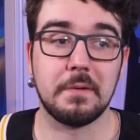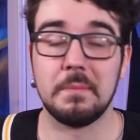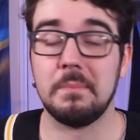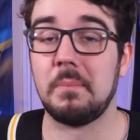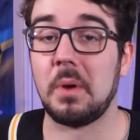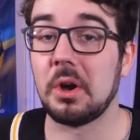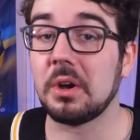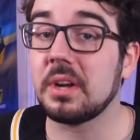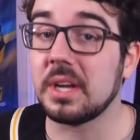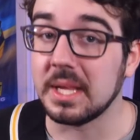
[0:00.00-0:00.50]
for
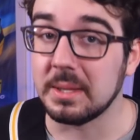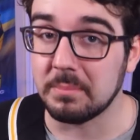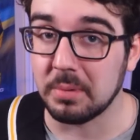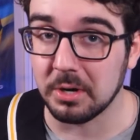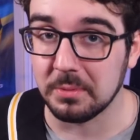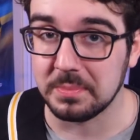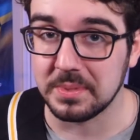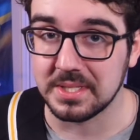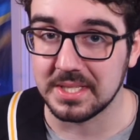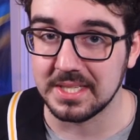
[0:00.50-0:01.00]
marketing
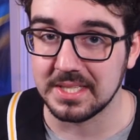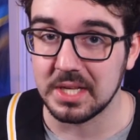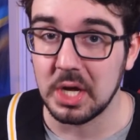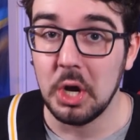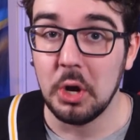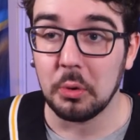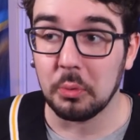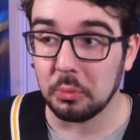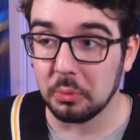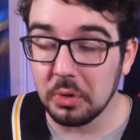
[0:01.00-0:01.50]
purposes,
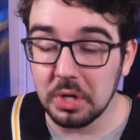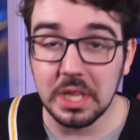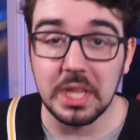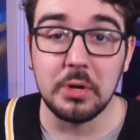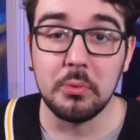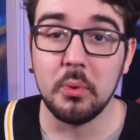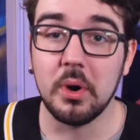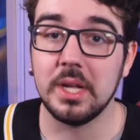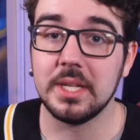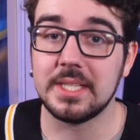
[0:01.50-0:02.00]

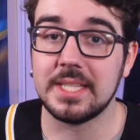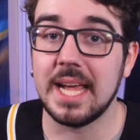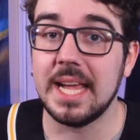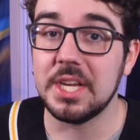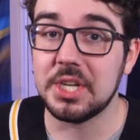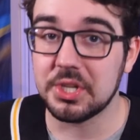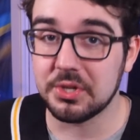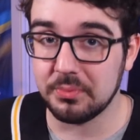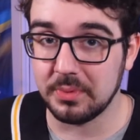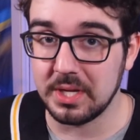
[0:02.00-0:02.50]
really wants a
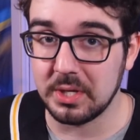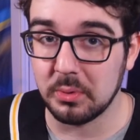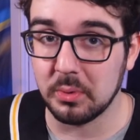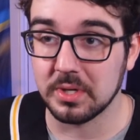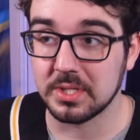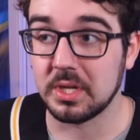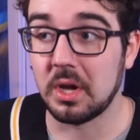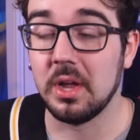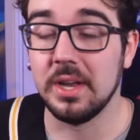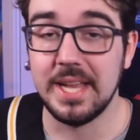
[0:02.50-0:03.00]
street
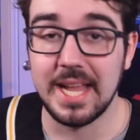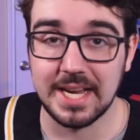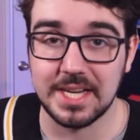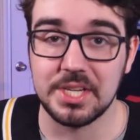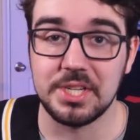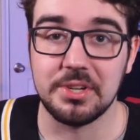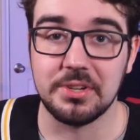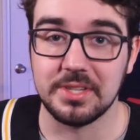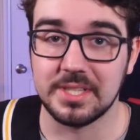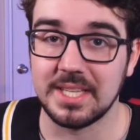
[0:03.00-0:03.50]
course on
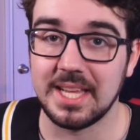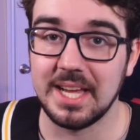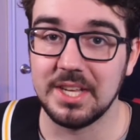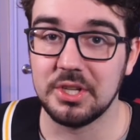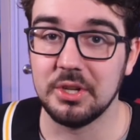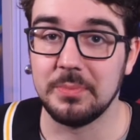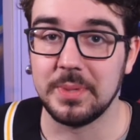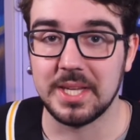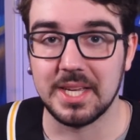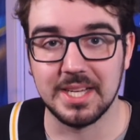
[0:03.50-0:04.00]
next year's
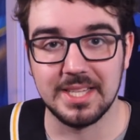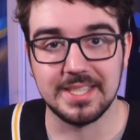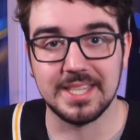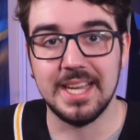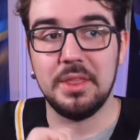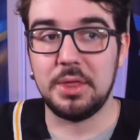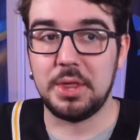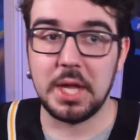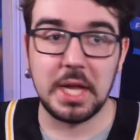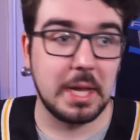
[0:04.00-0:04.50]
schedule because
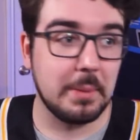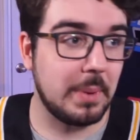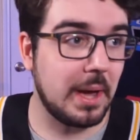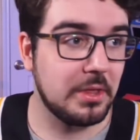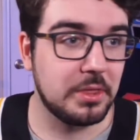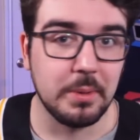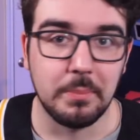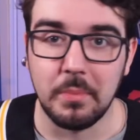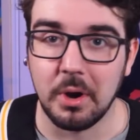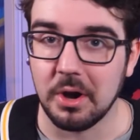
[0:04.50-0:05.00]
think
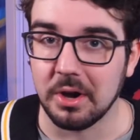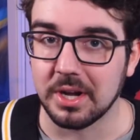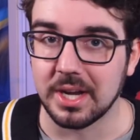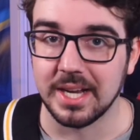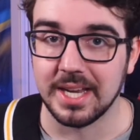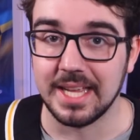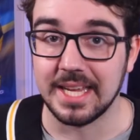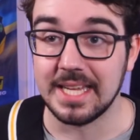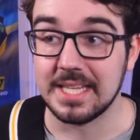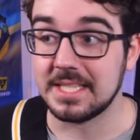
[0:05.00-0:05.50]
about the
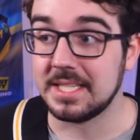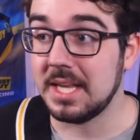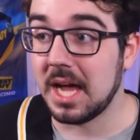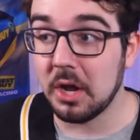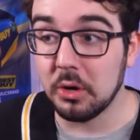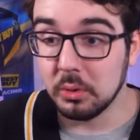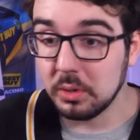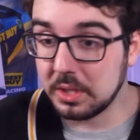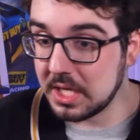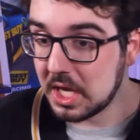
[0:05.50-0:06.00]
marketing. It's
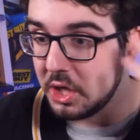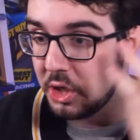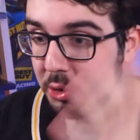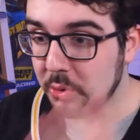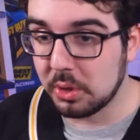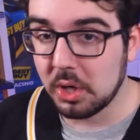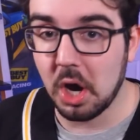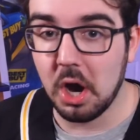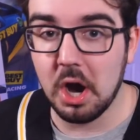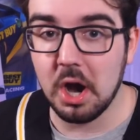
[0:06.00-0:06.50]
not only a
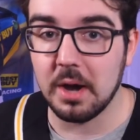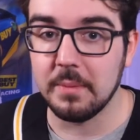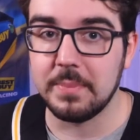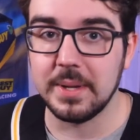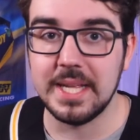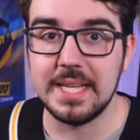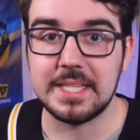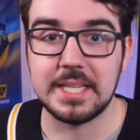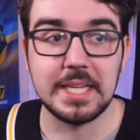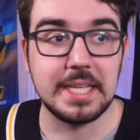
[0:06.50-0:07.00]
new car,
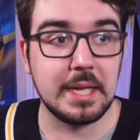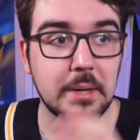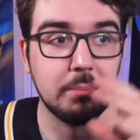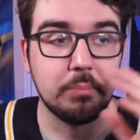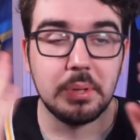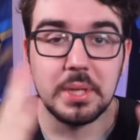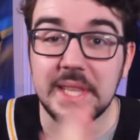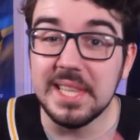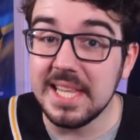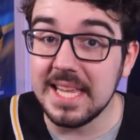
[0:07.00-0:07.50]
but it's a
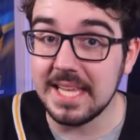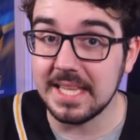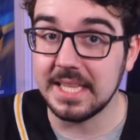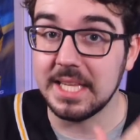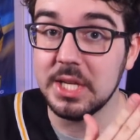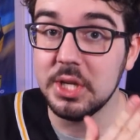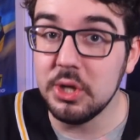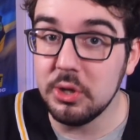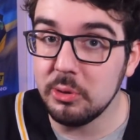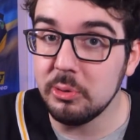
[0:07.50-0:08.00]

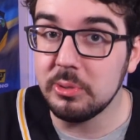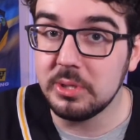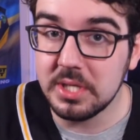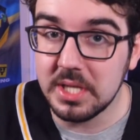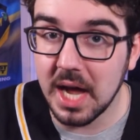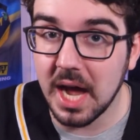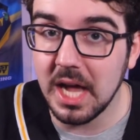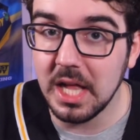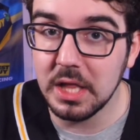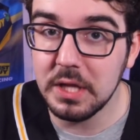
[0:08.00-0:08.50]
completely new
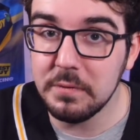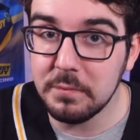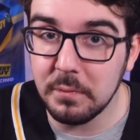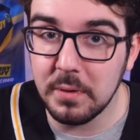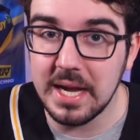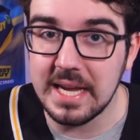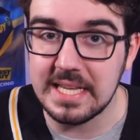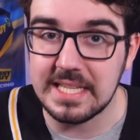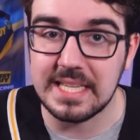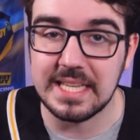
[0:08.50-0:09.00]
style of
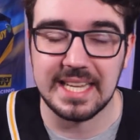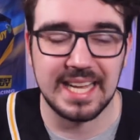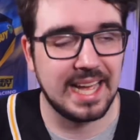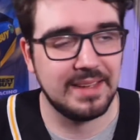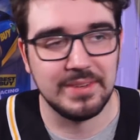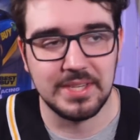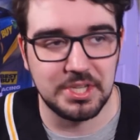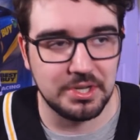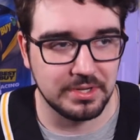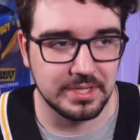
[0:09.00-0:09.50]
racing. I
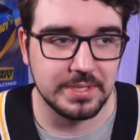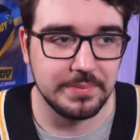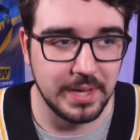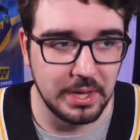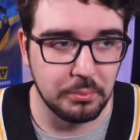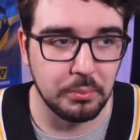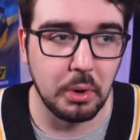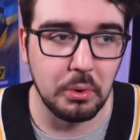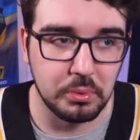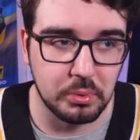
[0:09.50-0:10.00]
mean, sure, it's
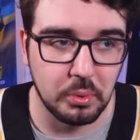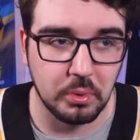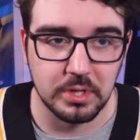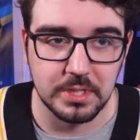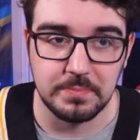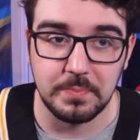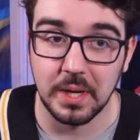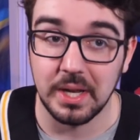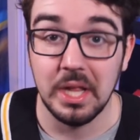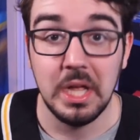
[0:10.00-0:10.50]
a road
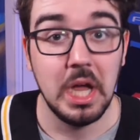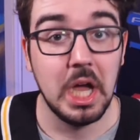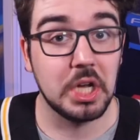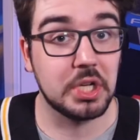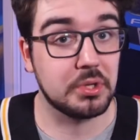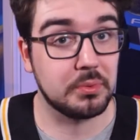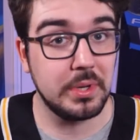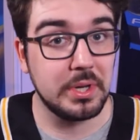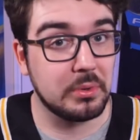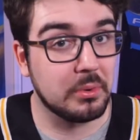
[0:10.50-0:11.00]
course, but a
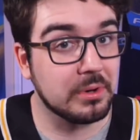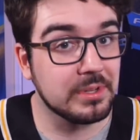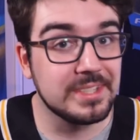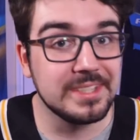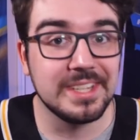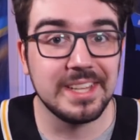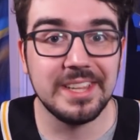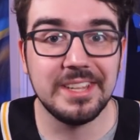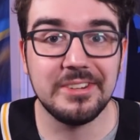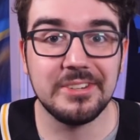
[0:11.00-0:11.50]
street course
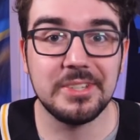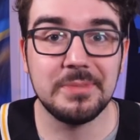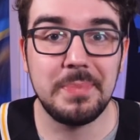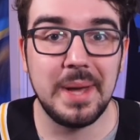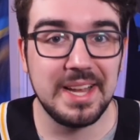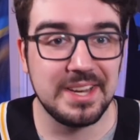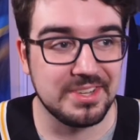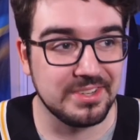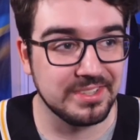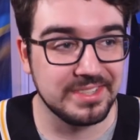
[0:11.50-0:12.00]
is a little
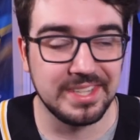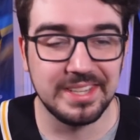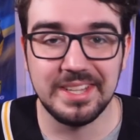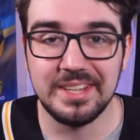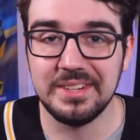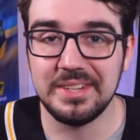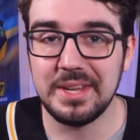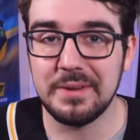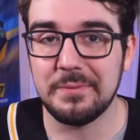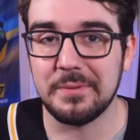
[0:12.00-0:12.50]
special. It's a
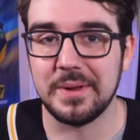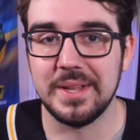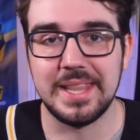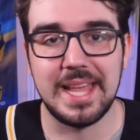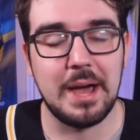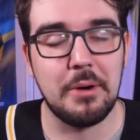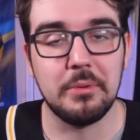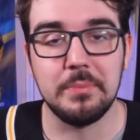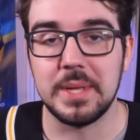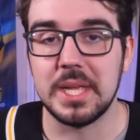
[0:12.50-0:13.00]
little different.
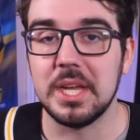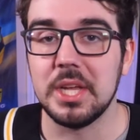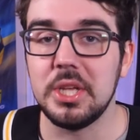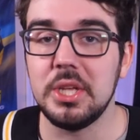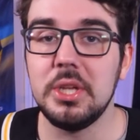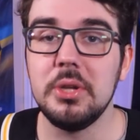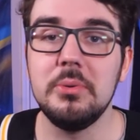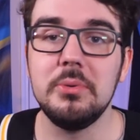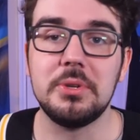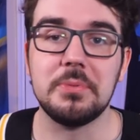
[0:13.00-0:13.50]
That would be a
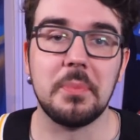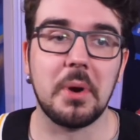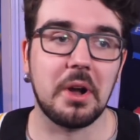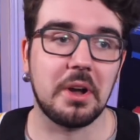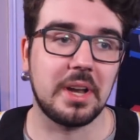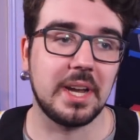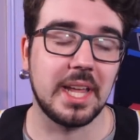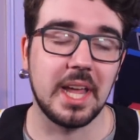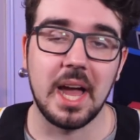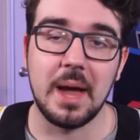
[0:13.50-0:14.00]
huge
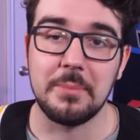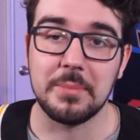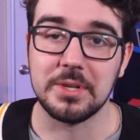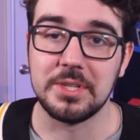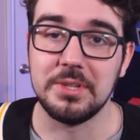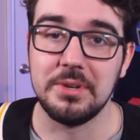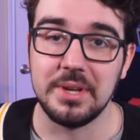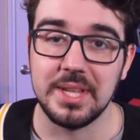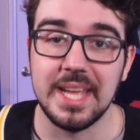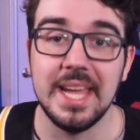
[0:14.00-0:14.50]
marketing
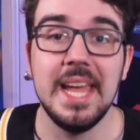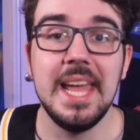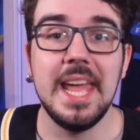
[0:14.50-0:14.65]
opportunity